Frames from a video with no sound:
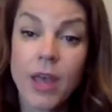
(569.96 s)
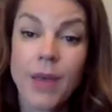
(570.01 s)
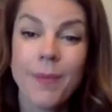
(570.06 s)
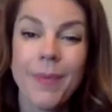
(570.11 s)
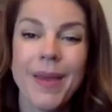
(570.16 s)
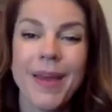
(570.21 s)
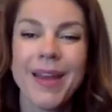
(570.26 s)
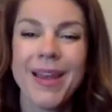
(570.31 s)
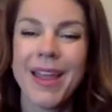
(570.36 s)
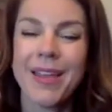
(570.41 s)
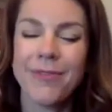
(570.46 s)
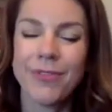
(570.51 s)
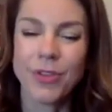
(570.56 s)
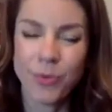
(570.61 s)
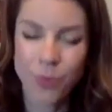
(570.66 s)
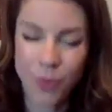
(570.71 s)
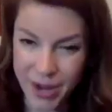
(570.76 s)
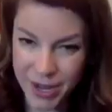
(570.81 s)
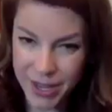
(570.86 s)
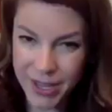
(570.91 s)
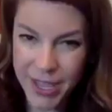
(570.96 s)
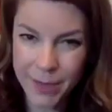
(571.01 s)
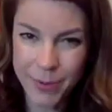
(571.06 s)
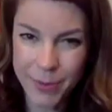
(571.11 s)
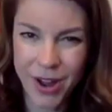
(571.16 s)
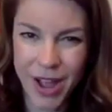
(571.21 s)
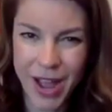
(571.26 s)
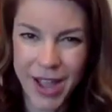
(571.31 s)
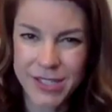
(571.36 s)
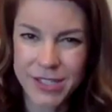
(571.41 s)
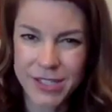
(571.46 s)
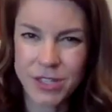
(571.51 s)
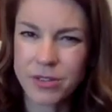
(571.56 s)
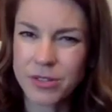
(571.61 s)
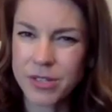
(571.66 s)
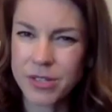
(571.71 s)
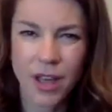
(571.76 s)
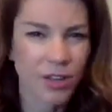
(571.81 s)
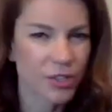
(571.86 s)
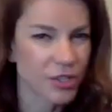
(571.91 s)
but if you want to keep your eyes
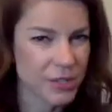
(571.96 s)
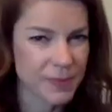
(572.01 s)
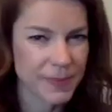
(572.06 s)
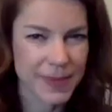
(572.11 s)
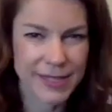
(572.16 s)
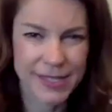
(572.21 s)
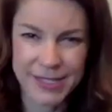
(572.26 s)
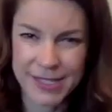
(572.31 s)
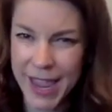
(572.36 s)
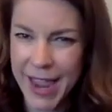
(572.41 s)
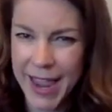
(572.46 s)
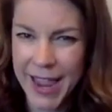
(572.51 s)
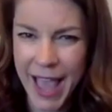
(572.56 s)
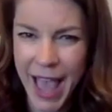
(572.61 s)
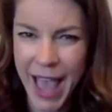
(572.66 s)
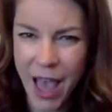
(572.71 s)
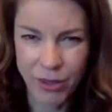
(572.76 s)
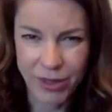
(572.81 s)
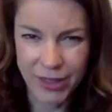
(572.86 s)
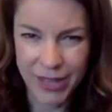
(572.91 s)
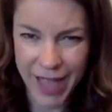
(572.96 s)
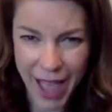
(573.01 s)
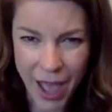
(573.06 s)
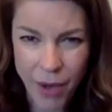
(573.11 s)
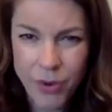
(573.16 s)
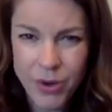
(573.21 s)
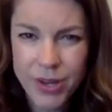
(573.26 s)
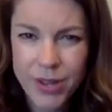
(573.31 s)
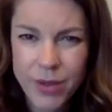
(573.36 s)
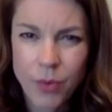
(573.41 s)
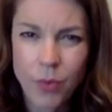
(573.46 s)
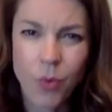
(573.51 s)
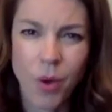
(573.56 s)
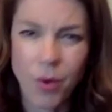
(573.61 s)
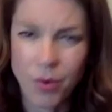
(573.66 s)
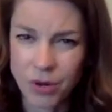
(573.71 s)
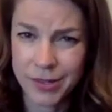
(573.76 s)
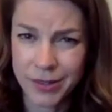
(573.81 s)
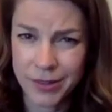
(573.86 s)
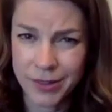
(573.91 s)
closed, I'll just be saying out loud
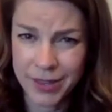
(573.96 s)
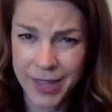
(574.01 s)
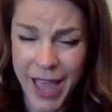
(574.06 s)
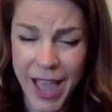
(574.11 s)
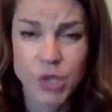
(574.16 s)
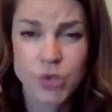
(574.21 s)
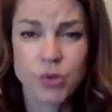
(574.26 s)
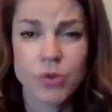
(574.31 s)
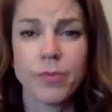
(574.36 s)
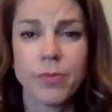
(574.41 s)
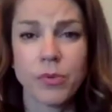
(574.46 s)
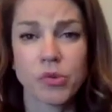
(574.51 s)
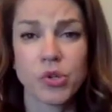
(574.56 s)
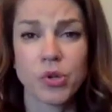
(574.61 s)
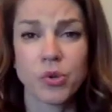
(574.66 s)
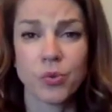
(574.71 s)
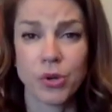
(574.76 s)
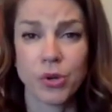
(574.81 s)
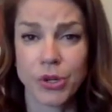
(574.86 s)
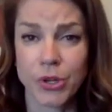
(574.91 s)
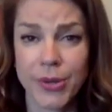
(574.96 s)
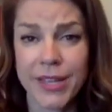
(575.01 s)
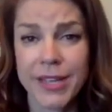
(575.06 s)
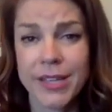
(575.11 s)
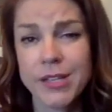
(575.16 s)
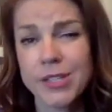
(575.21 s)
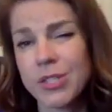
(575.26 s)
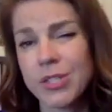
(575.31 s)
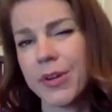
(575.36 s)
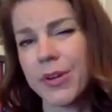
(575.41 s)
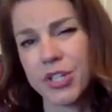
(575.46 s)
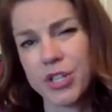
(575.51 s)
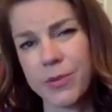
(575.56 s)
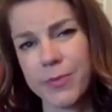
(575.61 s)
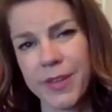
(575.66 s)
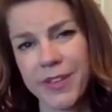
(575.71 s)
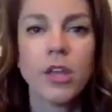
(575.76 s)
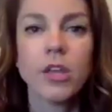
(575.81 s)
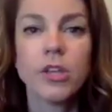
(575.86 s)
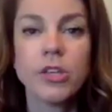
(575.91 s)
the actual motion we're doing, so it should
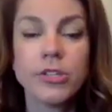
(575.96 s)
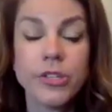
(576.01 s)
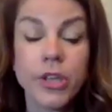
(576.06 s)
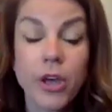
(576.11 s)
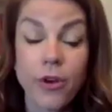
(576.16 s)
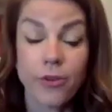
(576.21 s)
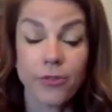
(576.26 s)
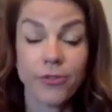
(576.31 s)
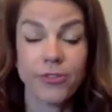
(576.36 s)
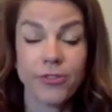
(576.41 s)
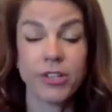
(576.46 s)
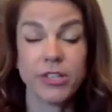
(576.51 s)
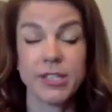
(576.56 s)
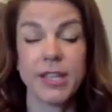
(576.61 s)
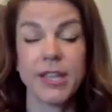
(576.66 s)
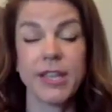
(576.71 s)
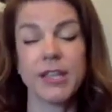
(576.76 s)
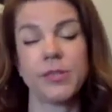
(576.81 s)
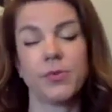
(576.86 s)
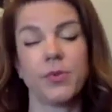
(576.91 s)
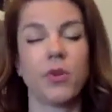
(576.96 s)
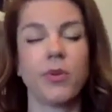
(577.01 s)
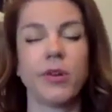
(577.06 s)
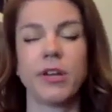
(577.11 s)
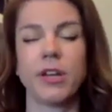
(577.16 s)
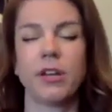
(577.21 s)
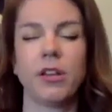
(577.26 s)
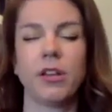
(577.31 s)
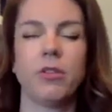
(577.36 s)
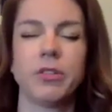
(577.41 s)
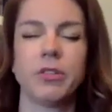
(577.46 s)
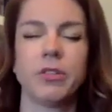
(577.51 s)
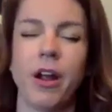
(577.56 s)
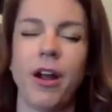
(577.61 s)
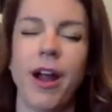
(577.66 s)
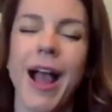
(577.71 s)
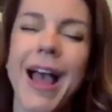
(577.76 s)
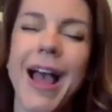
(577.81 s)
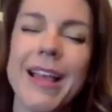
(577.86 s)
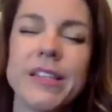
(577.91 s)
be fine. So first thing is we're going to close our
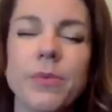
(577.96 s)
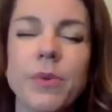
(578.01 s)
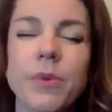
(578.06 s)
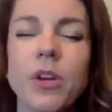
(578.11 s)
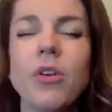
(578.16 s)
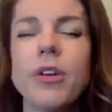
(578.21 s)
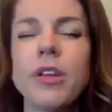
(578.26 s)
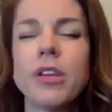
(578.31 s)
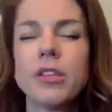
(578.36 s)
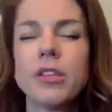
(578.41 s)
eyes, and we're going to